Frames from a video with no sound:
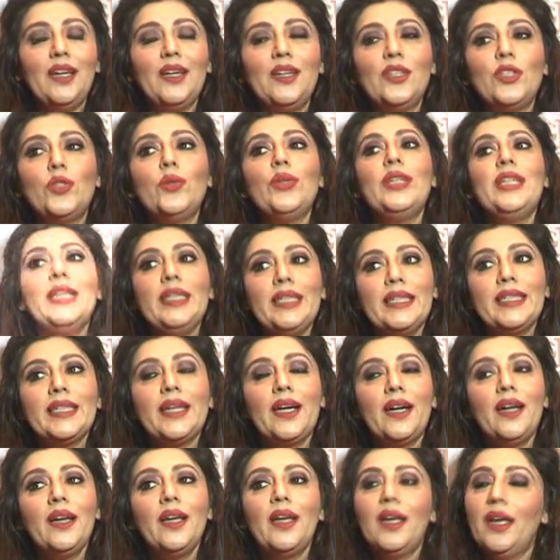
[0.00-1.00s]
So in
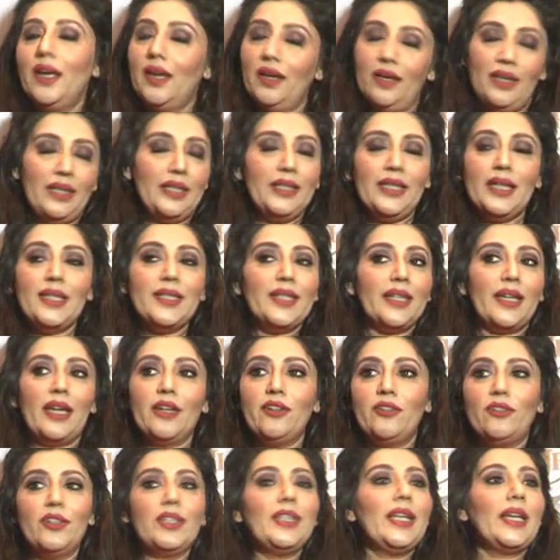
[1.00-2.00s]
India is a
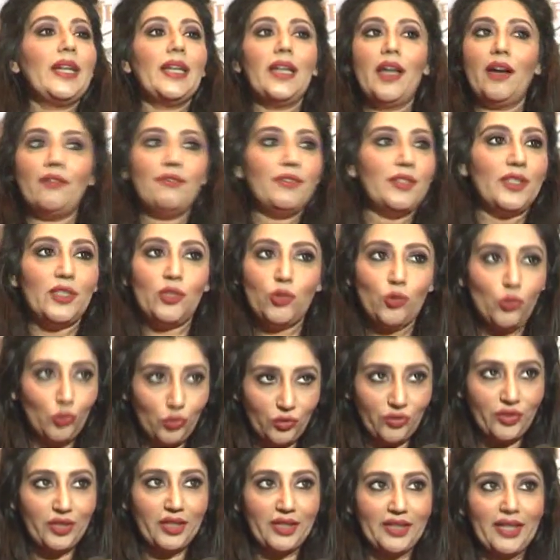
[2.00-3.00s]
country that loves
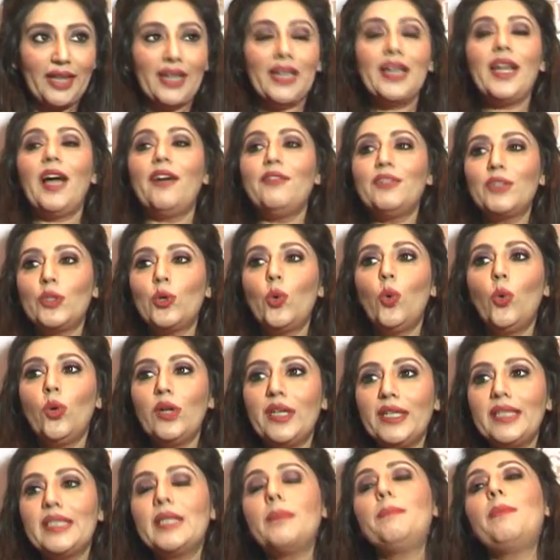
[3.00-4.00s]
jewelry, that loves gold.
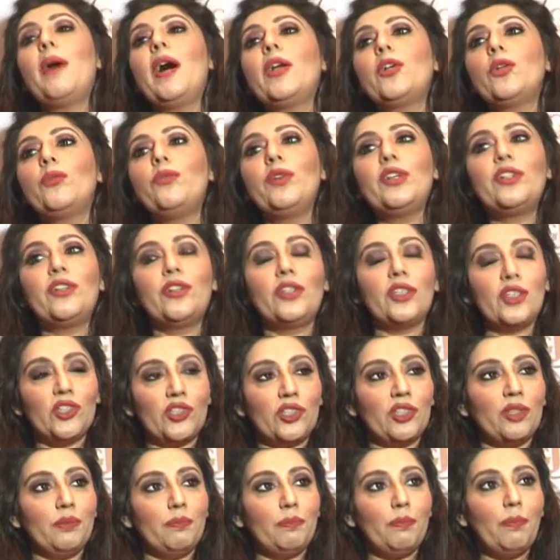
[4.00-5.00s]
It's a part of our
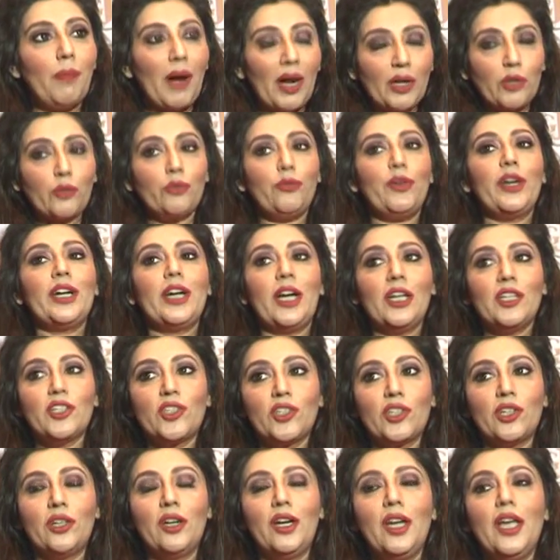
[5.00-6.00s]
tradition, part of our
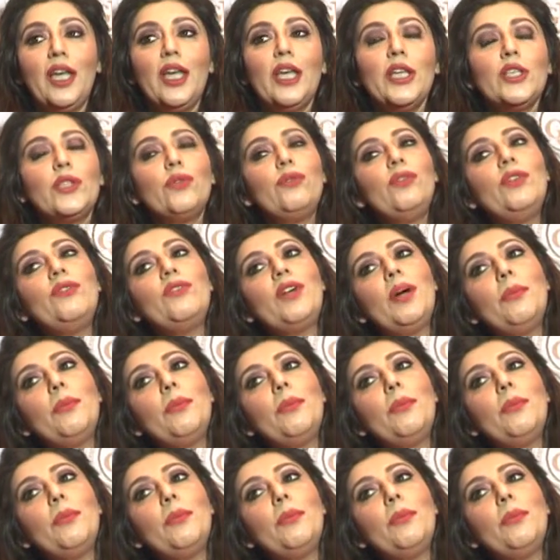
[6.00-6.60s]
culture. So we've